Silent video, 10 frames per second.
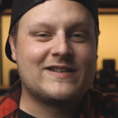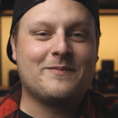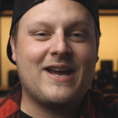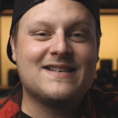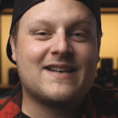What's
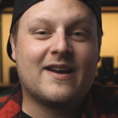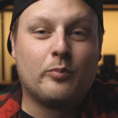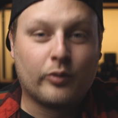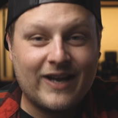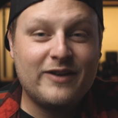up guys, I got a
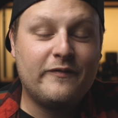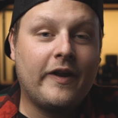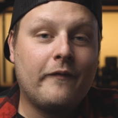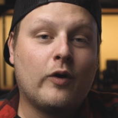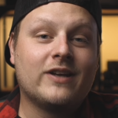brand new
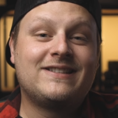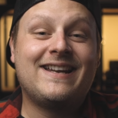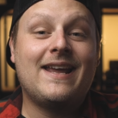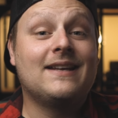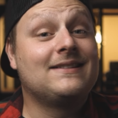video for you
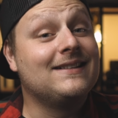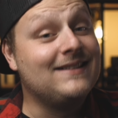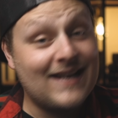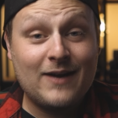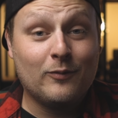today, and
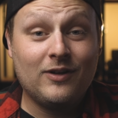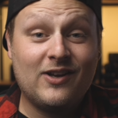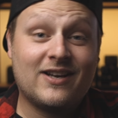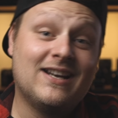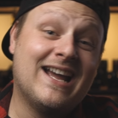today we're
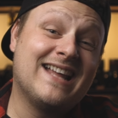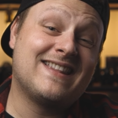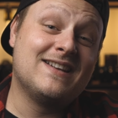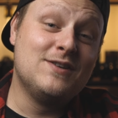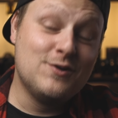looking at
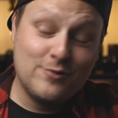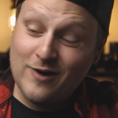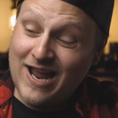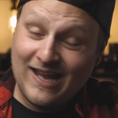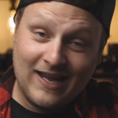the new